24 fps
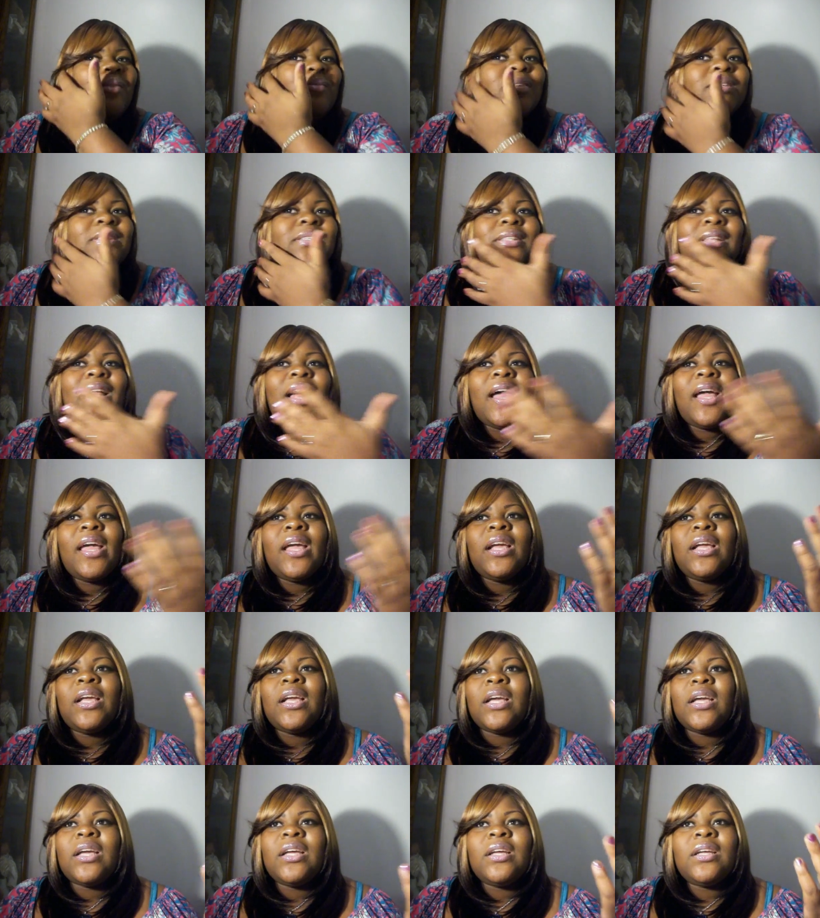of was
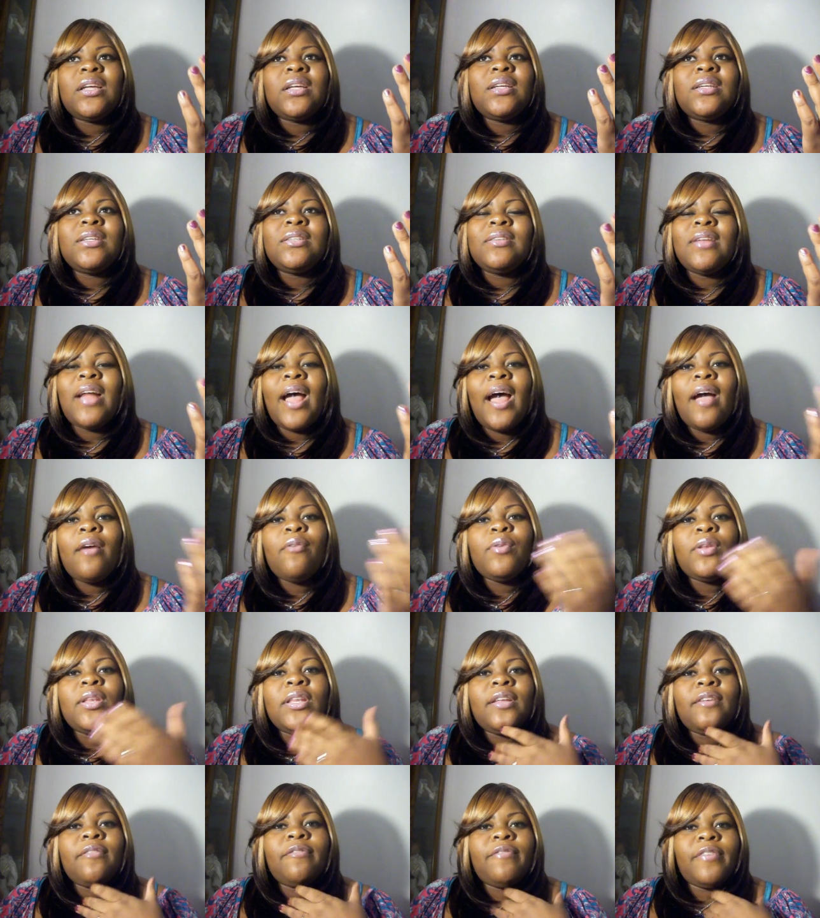like not
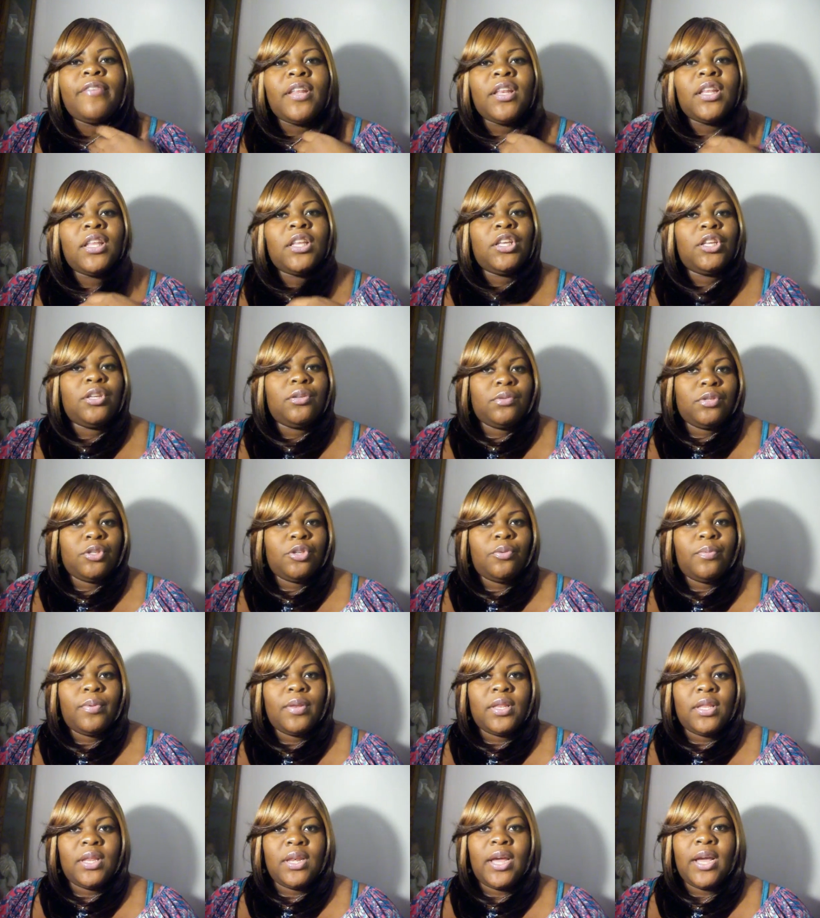really feeling
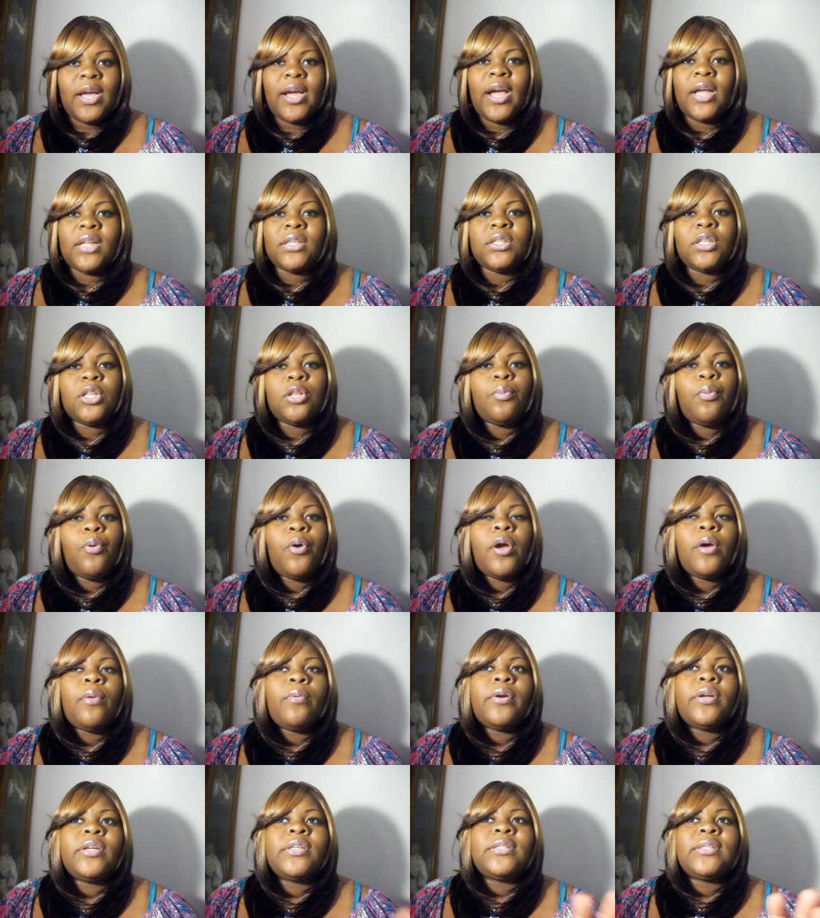YouTube and then I got to the
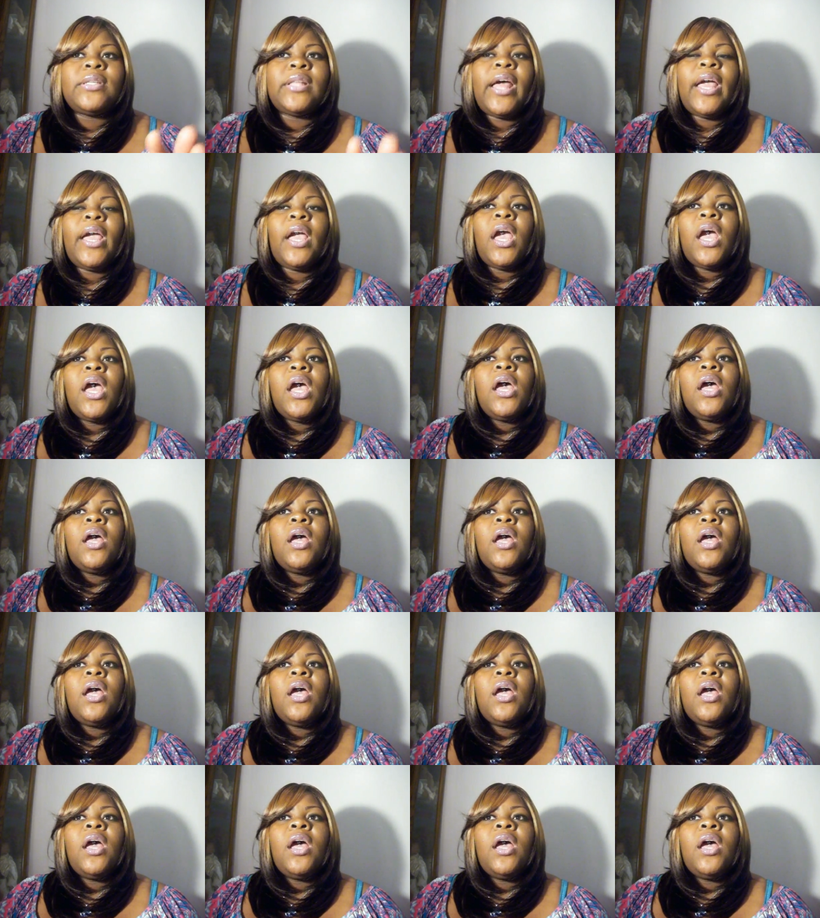point where I was like